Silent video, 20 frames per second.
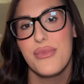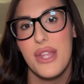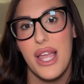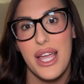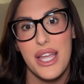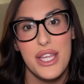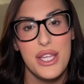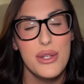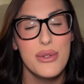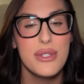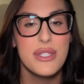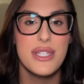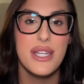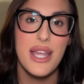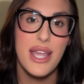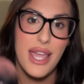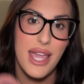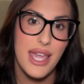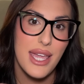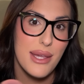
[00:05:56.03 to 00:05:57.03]
I used to
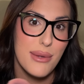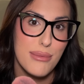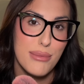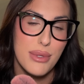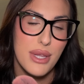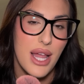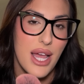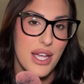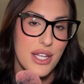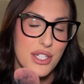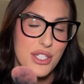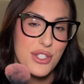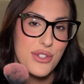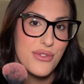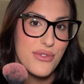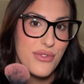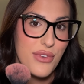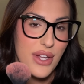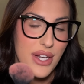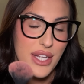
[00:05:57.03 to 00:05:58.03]
hate blush,
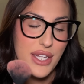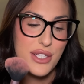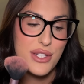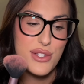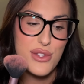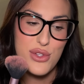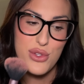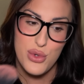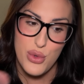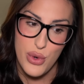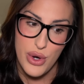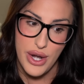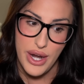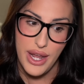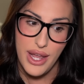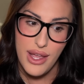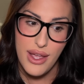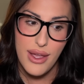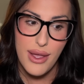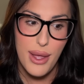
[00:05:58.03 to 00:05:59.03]
funny
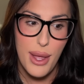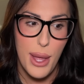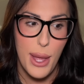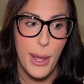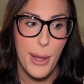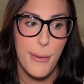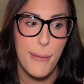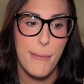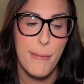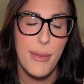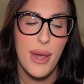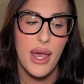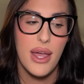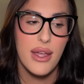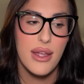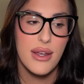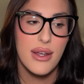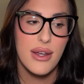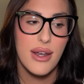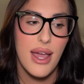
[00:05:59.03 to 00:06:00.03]
story, but
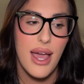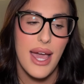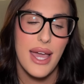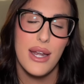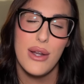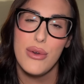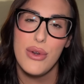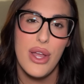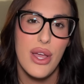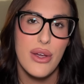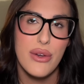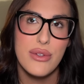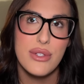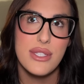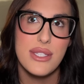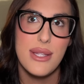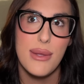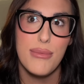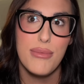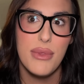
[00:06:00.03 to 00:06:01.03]
I don't know,
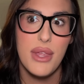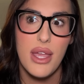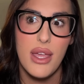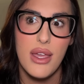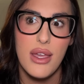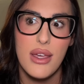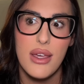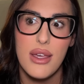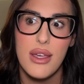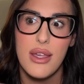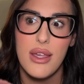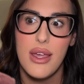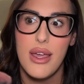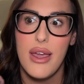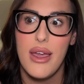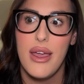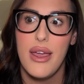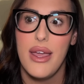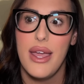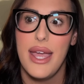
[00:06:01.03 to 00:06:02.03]
something
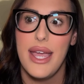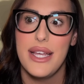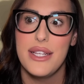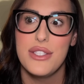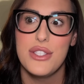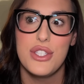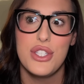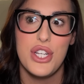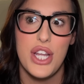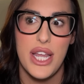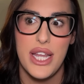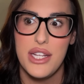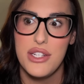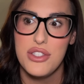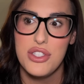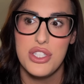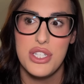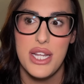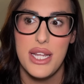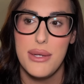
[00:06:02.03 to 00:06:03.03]
has
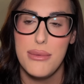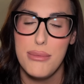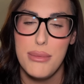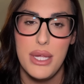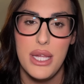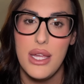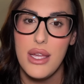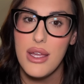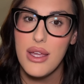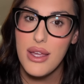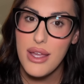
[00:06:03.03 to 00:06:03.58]
changed in me,